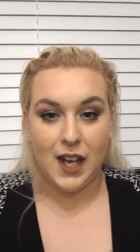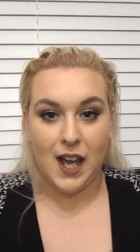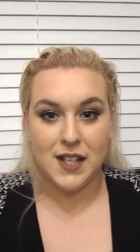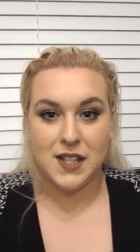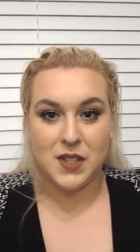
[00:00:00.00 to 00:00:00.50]
Hey
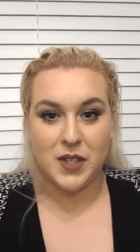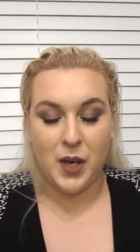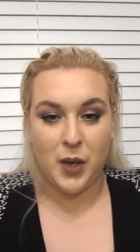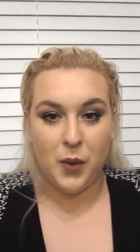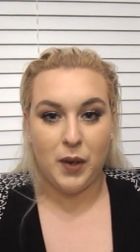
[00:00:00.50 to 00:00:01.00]
guys, so
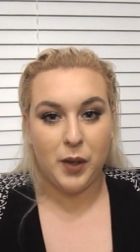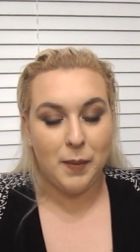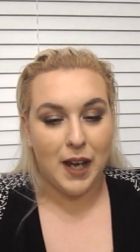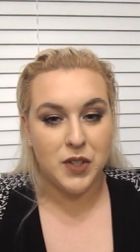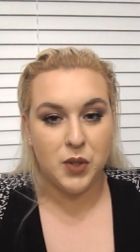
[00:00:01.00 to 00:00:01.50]
welcome
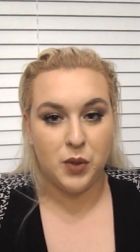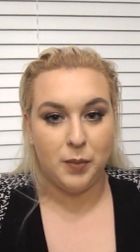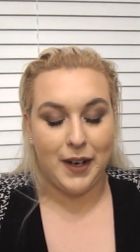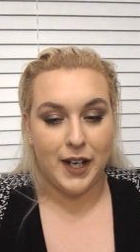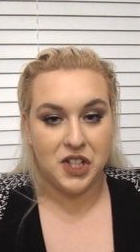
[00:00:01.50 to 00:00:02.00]
back to
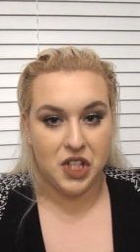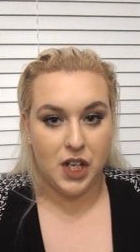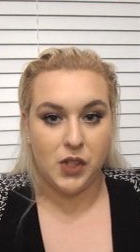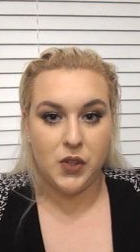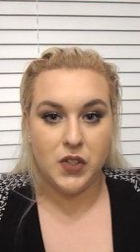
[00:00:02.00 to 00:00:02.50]
my
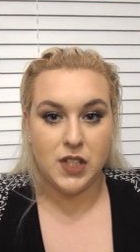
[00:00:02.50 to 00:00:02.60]
channel.